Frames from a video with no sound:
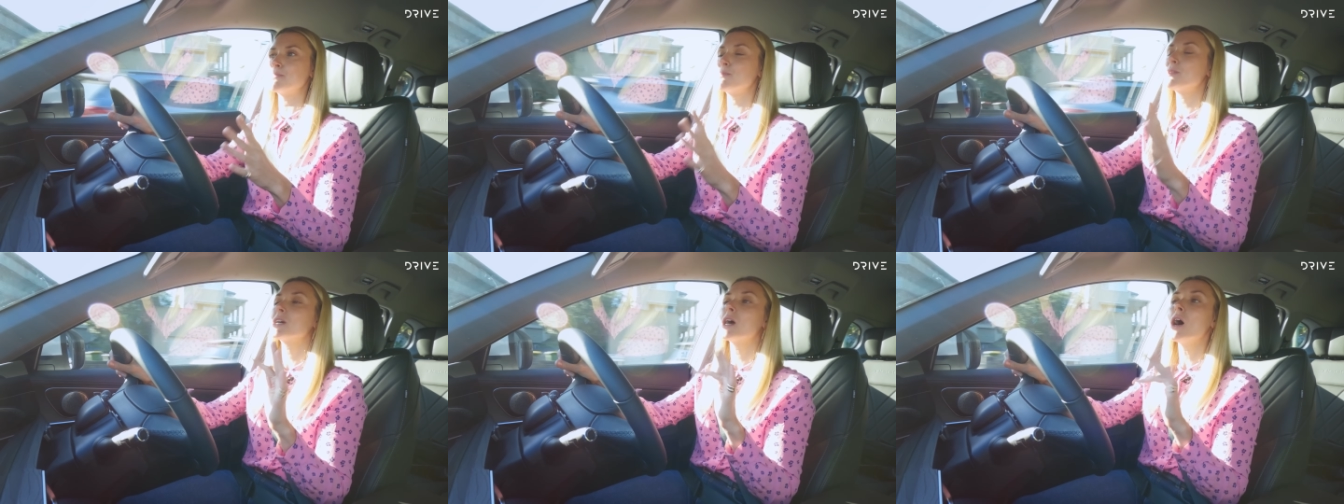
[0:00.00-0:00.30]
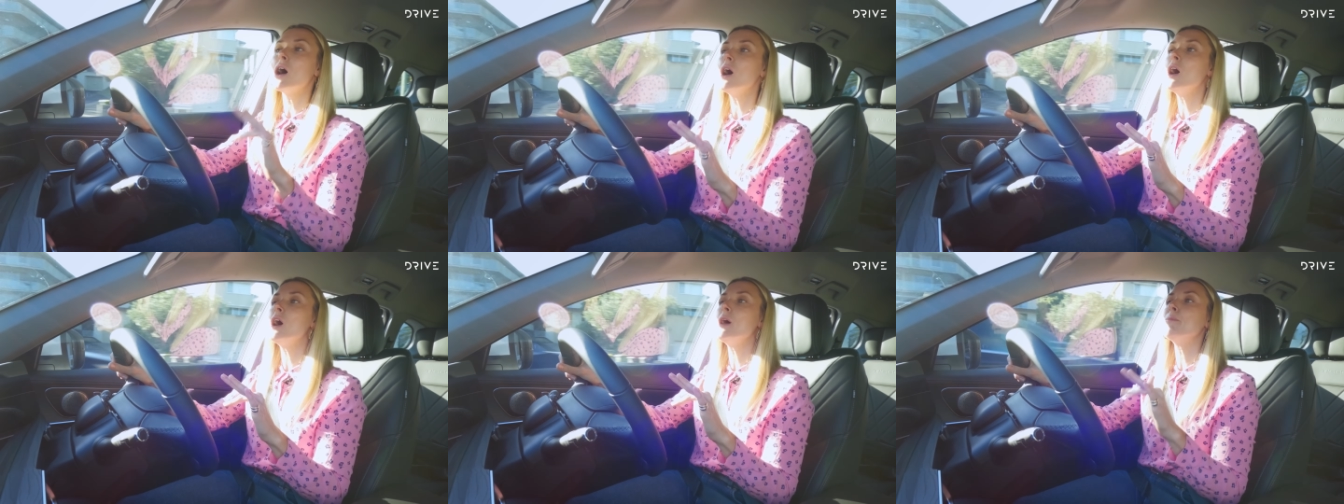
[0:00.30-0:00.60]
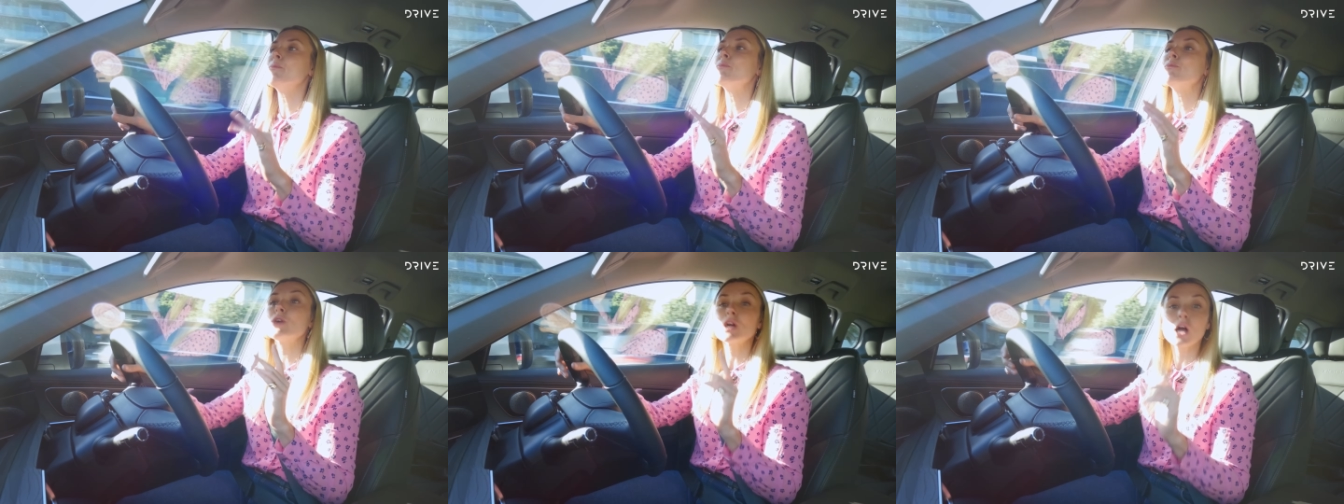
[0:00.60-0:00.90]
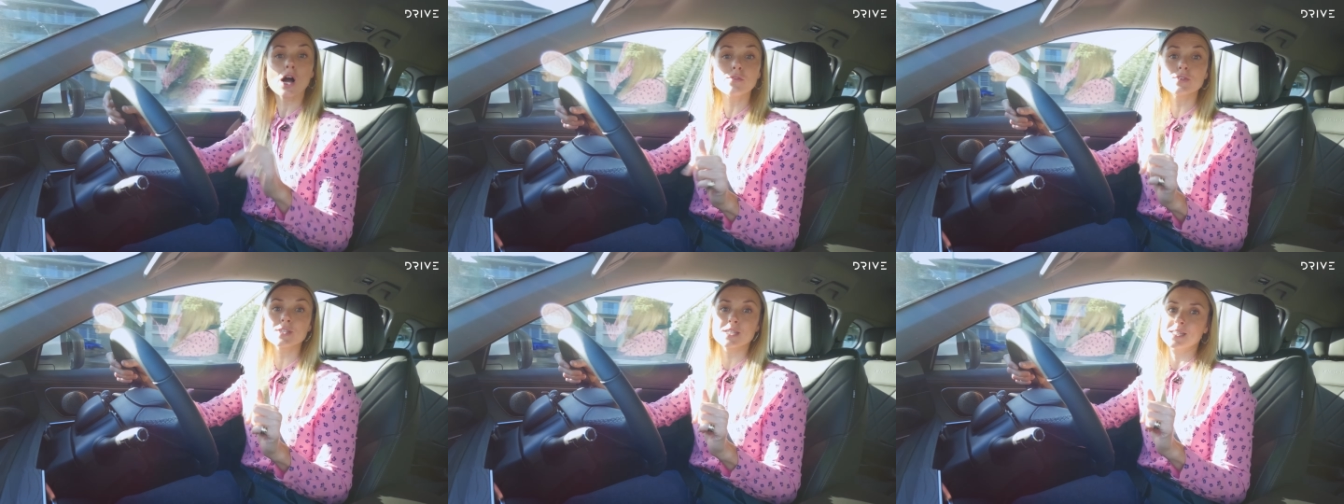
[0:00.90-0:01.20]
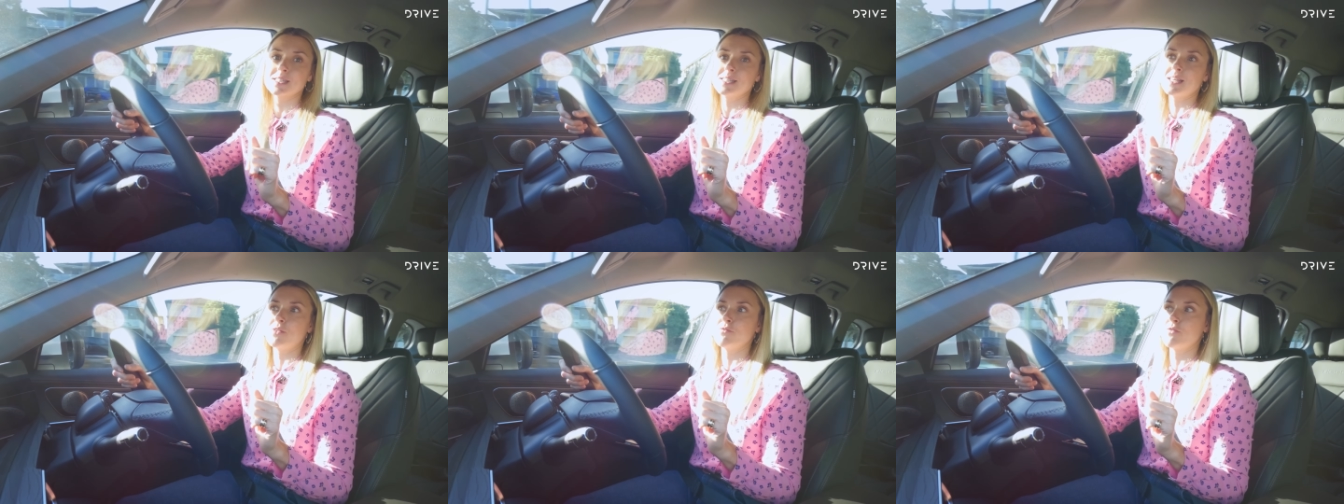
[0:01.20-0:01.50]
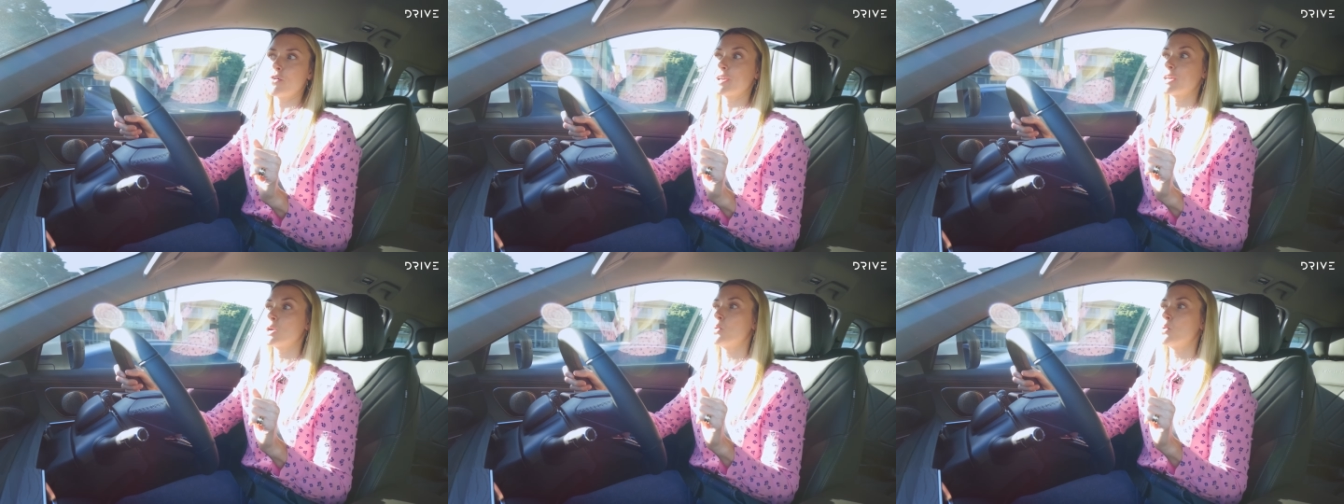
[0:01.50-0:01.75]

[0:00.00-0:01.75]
but the car recovers itself very